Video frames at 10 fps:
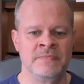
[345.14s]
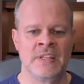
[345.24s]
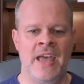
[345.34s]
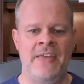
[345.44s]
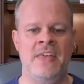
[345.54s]

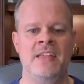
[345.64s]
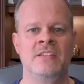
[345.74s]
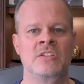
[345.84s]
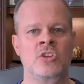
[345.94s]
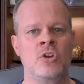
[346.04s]
And
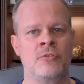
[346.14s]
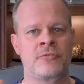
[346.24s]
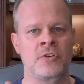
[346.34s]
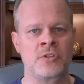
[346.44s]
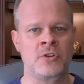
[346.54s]
then you go
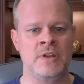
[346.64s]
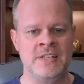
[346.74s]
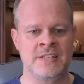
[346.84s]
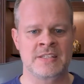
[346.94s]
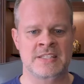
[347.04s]
further
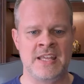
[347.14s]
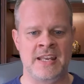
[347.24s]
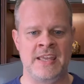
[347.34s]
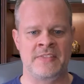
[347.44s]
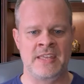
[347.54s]
into the
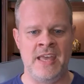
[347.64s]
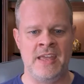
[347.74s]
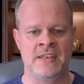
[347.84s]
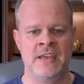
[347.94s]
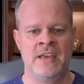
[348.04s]
study at the
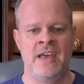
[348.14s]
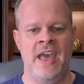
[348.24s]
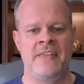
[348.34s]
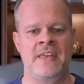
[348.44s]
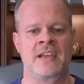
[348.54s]
end,
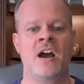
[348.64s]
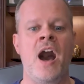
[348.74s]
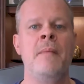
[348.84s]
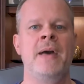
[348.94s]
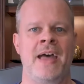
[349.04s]
and they
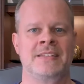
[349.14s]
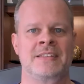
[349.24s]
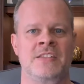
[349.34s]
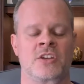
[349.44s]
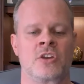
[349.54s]

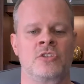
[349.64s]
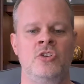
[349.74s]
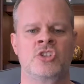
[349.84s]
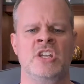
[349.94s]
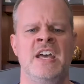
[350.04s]
comment in the
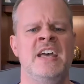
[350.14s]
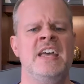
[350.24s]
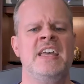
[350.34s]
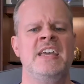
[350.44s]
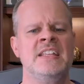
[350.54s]
conclusion,
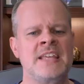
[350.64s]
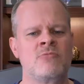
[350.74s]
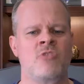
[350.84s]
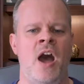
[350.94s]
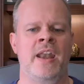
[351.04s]
it is
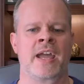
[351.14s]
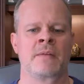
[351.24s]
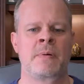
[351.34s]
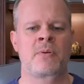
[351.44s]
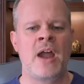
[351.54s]

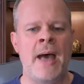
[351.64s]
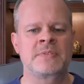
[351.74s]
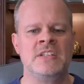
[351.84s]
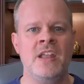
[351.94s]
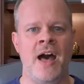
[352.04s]
ironic, but
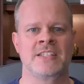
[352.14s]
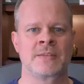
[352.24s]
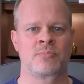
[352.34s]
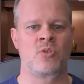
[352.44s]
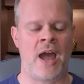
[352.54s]
perhaps not
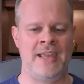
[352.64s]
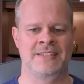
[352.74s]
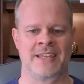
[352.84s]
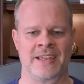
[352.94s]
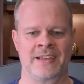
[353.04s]

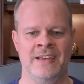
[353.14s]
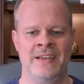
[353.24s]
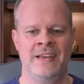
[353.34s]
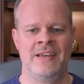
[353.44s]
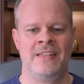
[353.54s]
surprising,
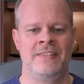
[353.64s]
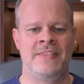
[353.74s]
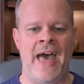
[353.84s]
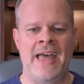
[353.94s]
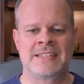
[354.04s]

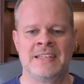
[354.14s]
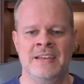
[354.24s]
that